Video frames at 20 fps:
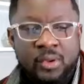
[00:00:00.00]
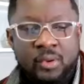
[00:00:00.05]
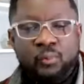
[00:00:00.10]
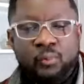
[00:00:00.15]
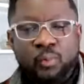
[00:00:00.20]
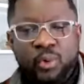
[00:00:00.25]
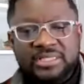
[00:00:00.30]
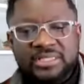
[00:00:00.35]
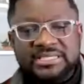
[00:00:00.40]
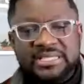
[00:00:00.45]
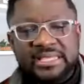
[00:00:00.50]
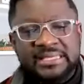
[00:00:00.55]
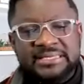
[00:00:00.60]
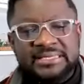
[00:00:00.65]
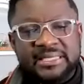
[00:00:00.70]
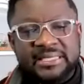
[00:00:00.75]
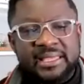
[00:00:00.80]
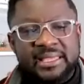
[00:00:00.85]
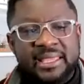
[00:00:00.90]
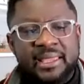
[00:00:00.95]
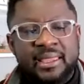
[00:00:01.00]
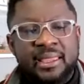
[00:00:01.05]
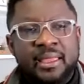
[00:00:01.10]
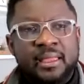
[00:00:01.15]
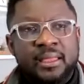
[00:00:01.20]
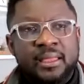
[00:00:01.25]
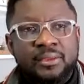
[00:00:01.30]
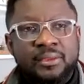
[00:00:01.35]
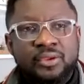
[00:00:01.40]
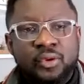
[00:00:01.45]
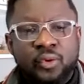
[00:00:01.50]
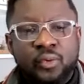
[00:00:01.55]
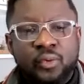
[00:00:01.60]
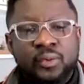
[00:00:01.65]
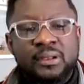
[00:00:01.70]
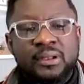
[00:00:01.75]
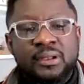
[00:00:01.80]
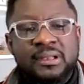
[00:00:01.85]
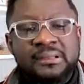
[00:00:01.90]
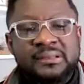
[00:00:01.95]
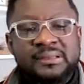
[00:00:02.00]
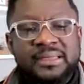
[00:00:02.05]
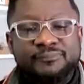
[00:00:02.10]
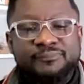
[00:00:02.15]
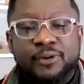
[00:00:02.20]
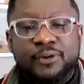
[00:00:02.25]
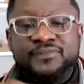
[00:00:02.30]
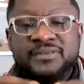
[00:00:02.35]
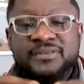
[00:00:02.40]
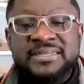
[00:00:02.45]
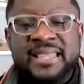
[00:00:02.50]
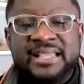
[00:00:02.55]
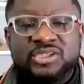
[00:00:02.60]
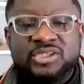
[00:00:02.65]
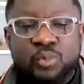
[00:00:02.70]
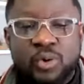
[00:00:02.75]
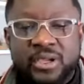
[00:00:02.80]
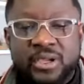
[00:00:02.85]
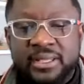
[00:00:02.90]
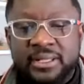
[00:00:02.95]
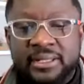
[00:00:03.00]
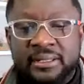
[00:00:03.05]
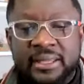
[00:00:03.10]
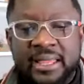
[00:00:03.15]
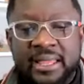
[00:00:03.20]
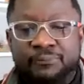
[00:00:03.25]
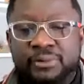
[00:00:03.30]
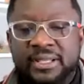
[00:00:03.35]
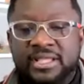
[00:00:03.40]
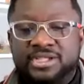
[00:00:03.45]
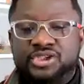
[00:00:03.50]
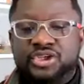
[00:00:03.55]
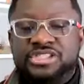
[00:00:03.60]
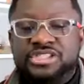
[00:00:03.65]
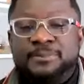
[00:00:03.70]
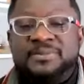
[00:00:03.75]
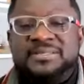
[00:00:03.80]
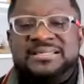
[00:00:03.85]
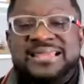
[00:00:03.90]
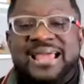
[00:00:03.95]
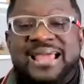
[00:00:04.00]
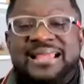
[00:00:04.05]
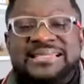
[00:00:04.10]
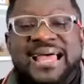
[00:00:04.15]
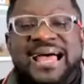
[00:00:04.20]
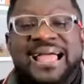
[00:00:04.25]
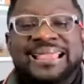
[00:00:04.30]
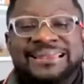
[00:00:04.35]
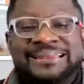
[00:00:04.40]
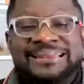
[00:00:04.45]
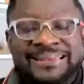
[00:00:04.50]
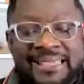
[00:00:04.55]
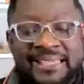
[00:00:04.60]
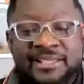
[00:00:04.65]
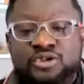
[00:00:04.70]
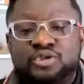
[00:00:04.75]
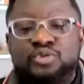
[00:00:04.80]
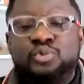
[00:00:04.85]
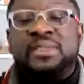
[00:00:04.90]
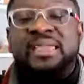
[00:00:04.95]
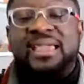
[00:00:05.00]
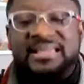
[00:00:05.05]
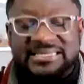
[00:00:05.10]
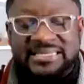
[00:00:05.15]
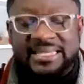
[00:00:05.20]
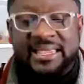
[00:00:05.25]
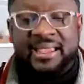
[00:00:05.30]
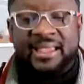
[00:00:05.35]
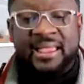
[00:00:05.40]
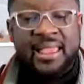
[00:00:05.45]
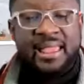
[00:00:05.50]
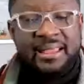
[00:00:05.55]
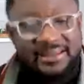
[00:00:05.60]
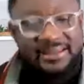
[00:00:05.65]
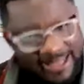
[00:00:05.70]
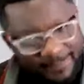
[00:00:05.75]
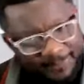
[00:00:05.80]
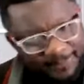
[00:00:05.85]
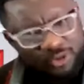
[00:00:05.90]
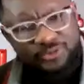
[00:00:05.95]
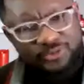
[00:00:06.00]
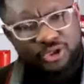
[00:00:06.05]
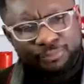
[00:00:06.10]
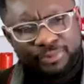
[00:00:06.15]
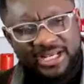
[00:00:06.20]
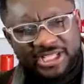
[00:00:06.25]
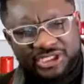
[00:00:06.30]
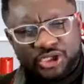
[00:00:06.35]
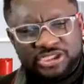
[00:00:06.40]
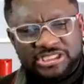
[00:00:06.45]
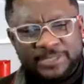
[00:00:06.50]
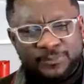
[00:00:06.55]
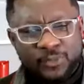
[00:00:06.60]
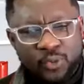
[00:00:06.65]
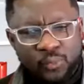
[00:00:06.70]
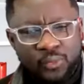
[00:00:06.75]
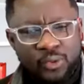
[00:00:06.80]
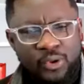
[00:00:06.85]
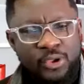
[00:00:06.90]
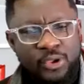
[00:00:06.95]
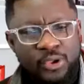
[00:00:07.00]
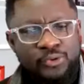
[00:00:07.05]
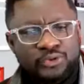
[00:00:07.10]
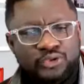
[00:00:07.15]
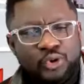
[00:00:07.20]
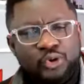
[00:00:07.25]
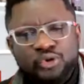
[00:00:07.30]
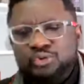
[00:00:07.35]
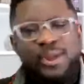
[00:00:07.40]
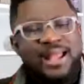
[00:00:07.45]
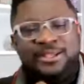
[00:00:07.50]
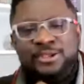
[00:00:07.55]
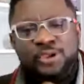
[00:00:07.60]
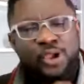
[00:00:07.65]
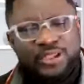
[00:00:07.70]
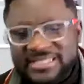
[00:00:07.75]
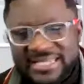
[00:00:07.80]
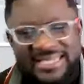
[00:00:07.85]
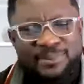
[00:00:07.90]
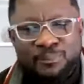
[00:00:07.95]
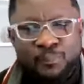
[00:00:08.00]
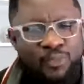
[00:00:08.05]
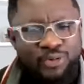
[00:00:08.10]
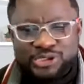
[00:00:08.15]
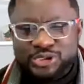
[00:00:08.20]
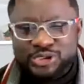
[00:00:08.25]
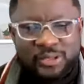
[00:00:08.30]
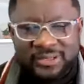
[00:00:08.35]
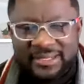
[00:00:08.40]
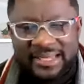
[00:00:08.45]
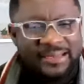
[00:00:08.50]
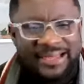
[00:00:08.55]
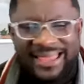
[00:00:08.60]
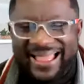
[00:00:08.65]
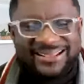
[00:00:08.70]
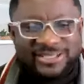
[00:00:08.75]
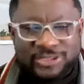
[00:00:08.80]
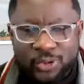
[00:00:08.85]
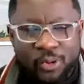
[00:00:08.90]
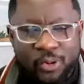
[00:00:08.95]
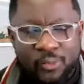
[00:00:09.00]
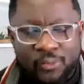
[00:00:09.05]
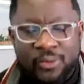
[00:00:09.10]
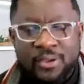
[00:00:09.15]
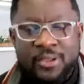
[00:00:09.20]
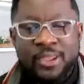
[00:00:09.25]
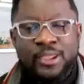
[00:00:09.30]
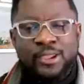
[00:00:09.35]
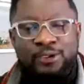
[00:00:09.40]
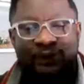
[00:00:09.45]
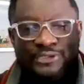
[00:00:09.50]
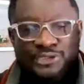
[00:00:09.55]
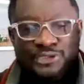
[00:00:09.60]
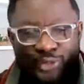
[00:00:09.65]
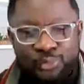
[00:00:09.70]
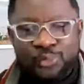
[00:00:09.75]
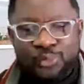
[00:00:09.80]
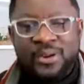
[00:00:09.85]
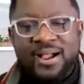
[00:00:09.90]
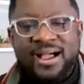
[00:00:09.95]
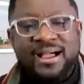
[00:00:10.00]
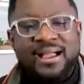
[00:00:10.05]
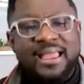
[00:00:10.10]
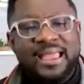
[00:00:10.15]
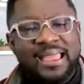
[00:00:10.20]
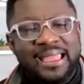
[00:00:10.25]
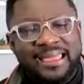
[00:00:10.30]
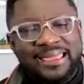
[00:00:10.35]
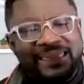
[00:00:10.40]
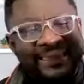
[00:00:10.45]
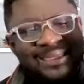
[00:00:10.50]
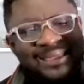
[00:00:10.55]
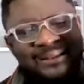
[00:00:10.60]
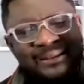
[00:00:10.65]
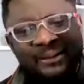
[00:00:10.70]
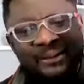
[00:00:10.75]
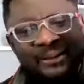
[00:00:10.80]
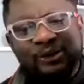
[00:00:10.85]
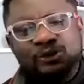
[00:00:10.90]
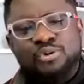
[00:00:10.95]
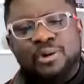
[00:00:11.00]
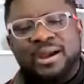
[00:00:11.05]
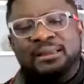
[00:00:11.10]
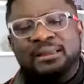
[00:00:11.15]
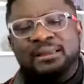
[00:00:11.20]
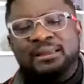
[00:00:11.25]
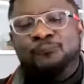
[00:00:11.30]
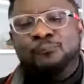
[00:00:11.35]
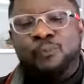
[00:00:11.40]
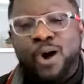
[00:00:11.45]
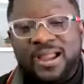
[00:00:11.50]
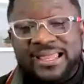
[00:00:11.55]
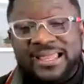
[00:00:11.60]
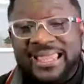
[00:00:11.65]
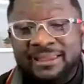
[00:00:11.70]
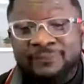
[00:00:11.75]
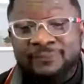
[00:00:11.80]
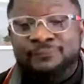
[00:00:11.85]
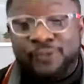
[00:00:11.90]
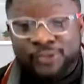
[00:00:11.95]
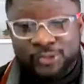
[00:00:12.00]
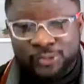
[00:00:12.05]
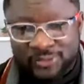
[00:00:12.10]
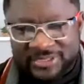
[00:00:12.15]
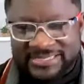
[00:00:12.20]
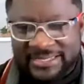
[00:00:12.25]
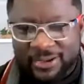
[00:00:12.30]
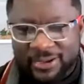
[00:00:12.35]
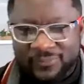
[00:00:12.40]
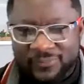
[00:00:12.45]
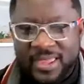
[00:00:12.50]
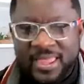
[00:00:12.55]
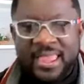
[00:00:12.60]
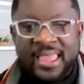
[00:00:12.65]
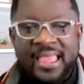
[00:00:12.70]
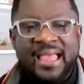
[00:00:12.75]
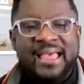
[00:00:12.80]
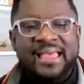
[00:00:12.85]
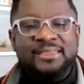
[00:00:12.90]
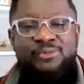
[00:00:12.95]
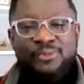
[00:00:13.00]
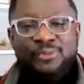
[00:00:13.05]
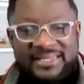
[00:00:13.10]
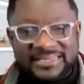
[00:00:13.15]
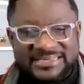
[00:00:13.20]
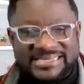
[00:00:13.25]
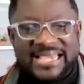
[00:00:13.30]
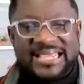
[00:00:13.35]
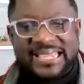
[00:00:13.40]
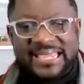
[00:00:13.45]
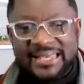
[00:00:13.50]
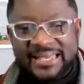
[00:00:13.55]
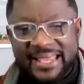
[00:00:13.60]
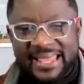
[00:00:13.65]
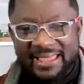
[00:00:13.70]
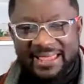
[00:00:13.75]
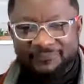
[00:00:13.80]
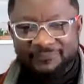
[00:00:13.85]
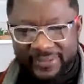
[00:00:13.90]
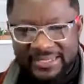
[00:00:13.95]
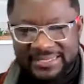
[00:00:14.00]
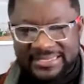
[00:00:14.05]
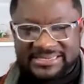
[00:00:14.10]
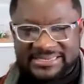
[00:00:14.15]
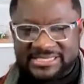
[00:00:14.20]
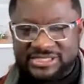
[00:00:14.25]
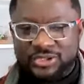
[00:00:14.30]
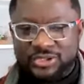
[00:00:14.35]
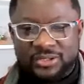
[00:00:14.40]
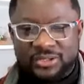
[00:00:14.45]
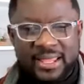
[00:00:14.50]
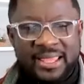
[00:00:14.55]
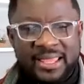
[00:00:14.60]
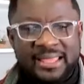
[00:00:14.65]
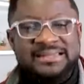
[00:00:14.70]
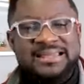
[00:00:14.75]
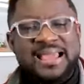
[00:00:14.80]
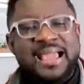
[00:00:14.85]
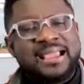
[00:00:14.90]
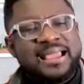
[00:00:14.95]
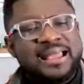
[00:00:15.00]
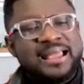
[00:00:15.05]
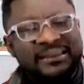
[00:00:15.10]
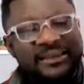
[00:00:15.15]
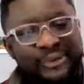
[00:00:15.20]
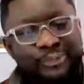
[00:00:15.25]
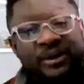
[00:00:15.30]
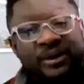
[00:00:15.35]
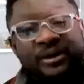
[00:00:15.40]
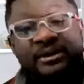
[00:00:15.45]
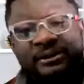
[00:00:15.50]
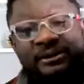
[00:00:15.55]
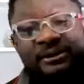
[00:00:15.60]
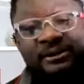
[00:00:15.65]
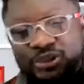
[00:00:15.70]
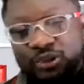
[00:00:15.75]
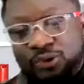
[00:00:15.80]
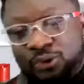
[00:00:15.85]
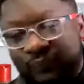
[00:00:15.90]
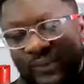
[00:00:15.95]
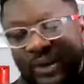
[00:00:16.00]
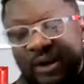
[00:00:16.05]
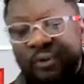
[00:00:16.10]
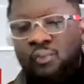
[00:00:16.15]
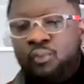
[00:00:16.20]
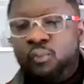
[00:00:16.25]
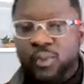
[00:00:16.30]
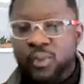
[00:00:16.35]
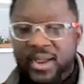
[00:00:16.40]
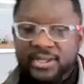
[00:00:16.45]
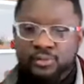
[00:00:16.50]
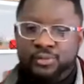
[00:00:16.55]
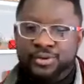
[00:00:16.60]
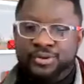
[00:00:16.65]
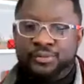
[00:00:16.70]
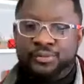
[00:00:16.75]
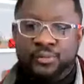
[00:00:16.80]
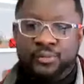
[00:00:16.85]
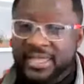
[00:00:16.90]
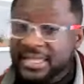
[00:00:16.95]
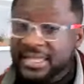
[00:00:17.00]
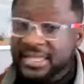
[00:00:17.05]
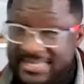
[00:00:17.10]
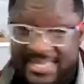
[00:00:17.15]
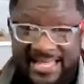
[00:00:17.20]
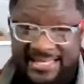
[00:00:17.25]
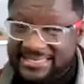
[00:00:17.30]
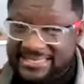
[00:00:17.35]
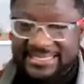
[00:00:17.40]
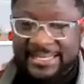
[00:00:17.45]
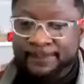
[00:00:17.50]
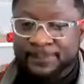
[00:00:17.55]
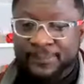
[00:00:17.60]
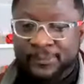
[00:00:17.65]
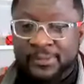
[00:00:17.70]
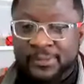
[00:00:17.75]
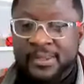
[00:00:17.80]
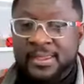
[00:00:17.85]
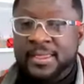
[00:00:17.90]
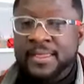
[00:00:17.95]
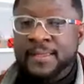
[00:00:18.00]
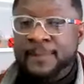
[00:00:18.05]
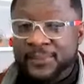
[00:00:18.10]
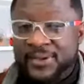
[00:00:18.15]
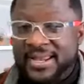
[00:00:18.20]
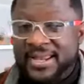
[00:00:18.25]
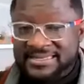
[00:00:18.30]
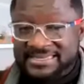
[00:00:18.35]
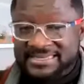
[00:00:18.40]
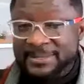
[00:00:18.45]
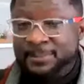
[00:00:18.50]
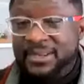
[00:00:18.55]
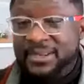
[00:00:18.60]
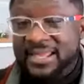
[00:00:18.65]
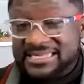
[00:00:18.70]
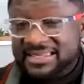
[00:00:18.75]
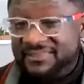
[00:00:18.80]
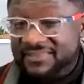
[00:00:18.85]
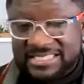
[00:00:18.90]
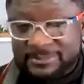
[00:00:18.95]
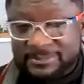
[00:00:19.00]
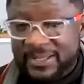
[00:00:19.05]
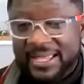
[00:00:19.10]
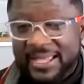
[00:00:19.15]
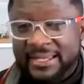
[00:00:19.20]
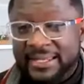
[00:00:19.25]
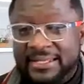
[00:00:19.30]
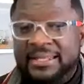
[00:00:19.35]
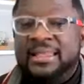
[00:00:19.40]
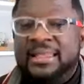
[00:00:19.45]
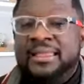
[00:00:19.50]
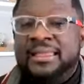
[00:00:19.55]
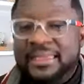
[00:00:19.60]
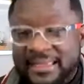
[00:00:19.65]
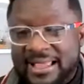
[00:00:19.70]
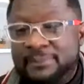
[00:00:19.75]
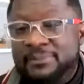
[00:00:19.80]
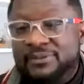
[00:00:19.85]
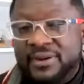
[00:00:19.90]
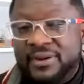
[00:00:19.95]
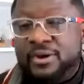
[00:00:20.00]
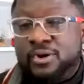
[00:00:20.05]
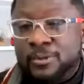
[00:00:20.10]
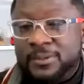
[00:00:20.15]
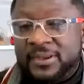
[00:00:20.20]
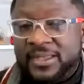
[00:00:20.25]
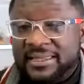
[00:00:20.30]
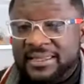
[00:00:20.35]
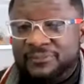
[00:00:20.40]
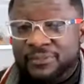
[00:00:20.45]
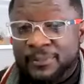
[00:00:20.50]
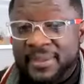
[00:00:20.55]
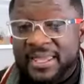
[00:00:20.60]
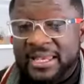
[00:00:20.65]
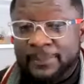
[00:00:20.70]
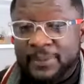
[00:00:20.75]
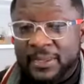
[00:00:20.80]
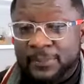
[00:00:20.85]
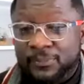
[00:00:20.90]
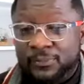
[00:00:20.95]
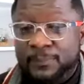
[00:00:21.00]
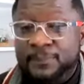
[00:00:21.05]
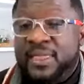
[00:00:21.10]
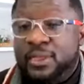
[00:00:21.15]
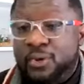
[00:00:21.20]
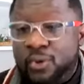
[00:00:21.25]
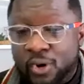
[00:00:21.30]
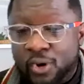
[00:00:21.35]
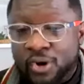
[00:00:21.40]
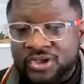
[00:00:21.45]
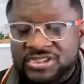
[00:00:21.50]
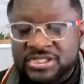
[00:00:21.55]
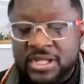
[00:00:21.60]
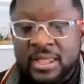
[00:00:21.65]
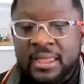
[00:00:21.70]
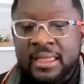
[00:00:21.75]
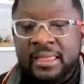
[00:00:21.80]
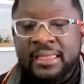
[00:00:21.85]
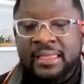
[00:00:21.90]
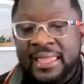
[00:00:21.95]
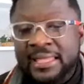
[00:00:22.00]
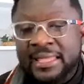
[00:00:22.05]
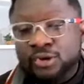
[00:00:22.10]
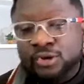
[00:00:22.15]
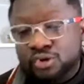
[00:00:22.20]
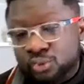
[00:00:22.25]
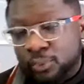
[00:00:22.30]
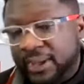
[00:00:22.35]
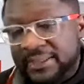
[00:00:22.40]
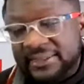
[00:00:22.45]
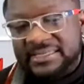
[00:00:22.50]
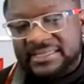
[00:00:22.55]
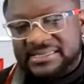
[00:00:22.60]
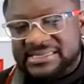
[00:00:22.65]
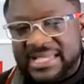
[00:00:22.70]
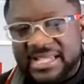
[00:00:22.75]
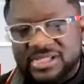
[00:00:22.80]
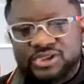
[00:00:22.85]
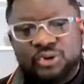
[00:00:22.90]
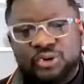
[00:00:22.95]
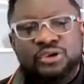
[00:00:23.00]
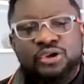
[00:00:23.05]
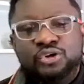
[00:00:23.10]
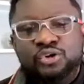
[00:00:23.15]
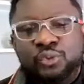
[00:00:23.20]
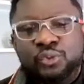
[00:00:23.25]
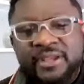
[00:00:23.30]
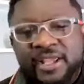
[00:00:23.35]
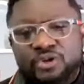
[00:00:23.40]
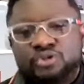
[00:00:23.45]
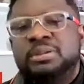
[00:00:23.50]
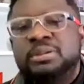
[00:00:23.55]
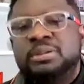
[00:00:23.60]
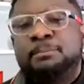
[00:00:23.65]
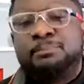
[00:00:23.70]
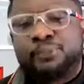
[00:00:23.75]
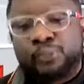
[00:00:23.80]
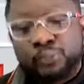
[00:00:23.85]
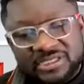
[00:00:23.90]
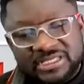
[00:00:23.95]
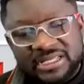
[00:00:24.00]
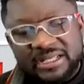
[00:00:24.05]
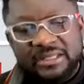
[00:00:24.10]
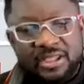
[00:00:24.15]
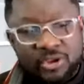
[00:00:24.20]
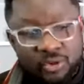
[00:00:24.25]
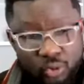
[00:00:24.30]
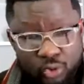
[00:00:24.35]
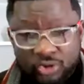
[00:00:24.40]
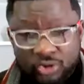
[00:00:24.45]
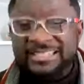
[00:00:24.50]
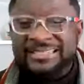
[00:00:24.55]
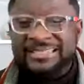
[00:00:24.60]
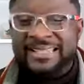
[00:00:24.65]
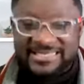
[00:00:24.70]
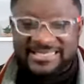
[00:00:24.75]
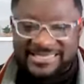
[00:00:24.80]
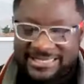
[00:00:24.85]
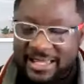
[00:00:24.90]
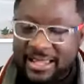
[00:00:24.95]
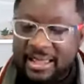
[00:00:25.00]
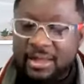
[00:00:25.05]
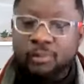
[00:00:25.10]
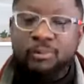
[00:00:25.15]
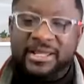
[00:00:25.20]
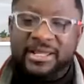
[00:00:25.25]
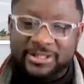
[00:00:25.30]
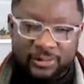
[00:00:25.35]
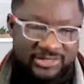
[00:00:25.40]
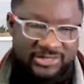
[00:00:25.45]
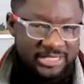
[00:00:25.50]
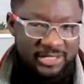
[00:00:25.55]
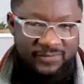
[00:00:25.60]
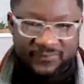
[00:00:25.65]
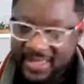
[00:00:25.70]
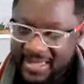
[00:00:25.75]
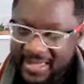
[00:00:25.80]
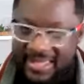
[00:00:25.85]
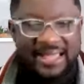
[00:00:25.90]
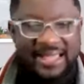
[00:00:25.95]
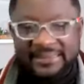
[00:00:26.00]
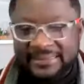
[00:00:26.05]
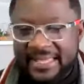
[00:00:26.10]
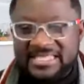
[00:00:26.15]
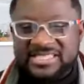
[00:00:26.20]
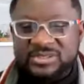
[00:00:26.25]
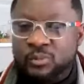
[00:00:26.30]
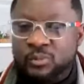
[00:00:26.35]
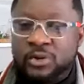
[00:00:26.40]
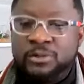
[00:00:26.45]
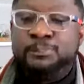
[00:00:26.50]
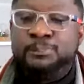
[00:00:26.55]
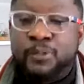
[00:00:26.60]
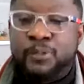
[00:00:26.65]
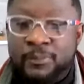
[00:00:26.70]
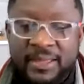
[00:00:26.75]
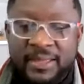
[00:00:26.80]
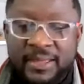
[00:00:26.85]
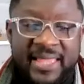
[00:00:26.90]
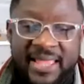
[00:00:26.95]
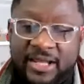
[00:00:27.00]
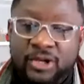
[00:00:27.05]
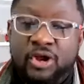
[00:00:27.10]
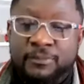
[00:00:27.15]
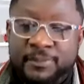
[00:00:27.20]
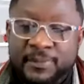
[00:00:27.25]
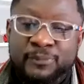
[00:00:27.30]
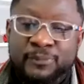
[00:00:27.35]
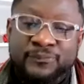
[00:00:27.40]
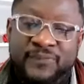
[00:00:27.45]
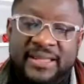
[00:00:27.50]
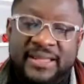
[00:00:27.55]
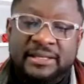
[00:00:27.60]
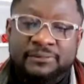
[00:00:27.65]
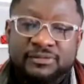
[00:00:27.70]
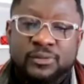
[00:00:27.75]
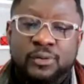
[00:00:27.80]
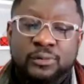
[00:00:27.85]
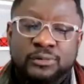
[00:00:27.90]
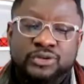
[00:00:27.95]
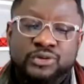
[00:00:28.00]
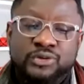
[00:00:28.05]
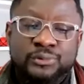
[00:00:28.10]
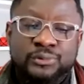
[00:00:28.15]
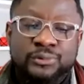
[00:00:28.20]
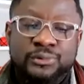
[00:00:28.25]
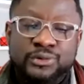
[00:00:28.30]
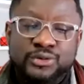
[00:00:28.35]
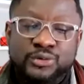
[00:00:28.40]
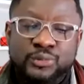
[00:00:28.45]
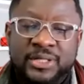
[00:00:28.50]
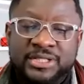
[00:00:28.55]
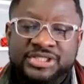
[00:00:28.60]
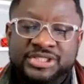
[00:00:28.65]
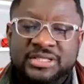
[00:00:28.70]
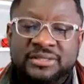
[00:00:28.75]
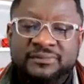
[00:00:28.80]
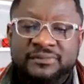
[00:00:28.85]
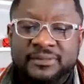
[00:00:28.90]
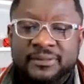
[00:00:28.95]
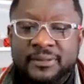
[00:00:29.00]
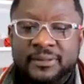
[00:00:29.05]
What is the level of networking and relationship that I need to get here? That becomes your relationship goal. So you are not emotional at all. You are working for yourself, and you are taking every decision that can in the direction of where you want to go. It's that simple. But as simple as I've explained it, it can be very complicated for many people, because in doing the session, you need to be brutally honest with yourself. And that's one problem that a lot of people find difficult to achieve.